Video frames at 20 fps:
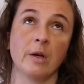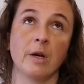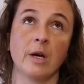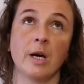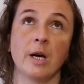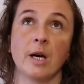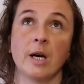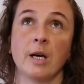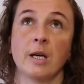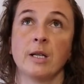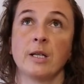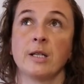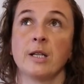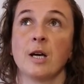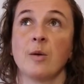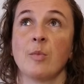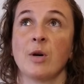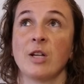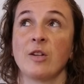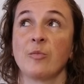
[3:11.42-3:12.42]
And
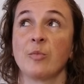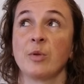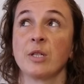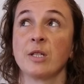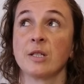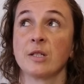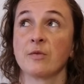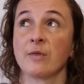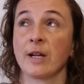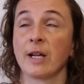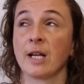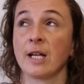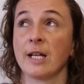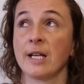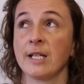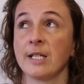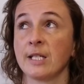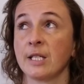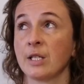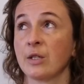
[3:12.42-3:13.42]
that might have been
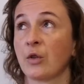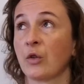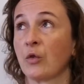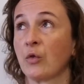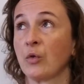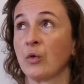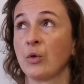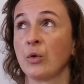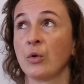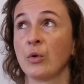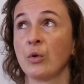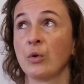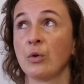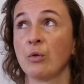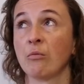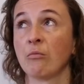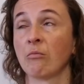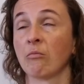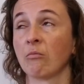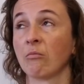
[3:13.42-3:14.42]
dysregulated
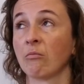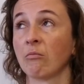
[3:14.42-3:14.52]
through